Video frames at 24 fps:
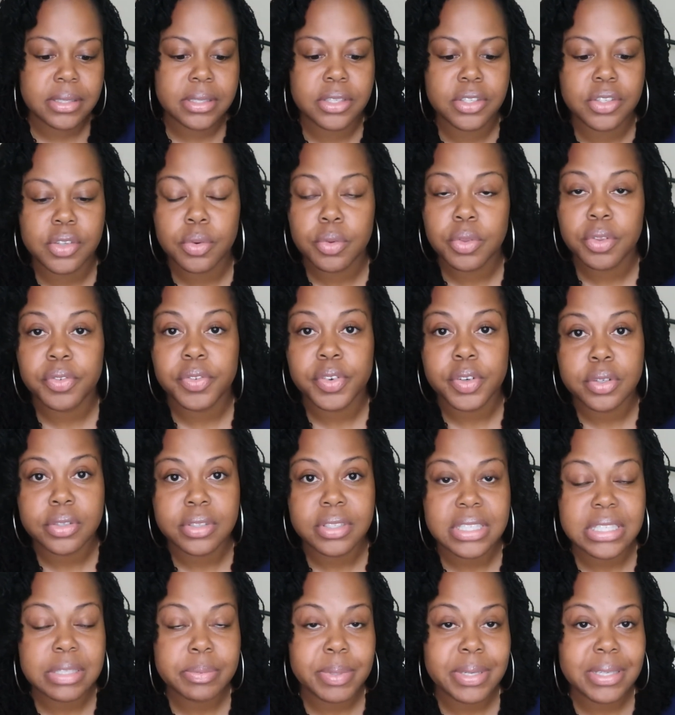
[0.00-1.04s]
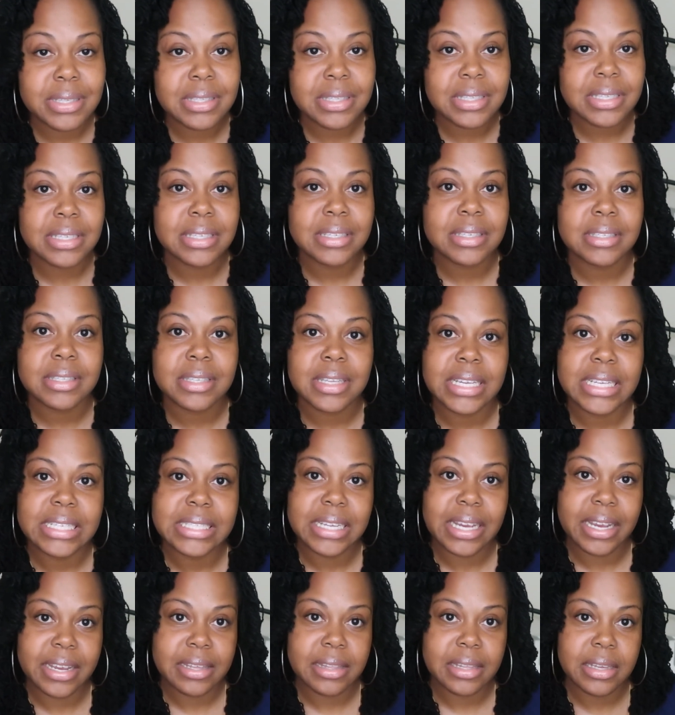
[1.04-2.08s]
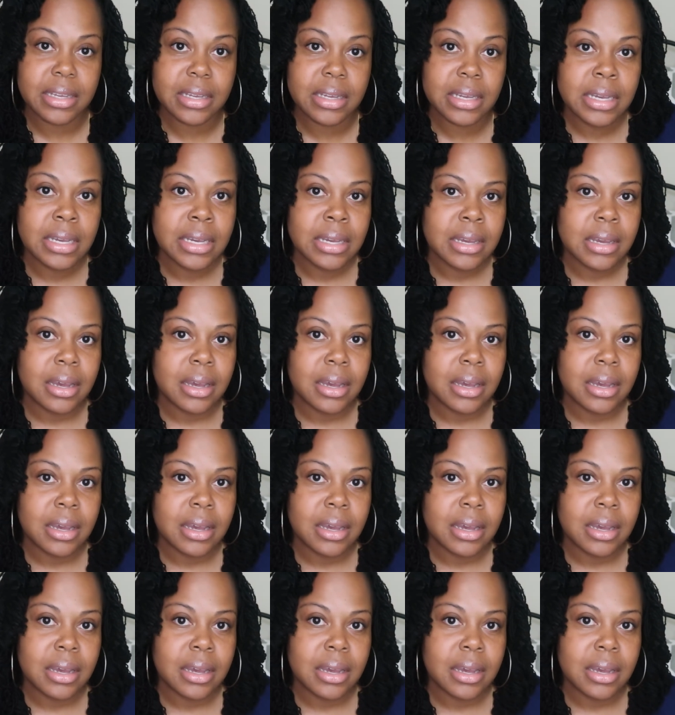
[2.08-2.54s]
So the first expense is tithing.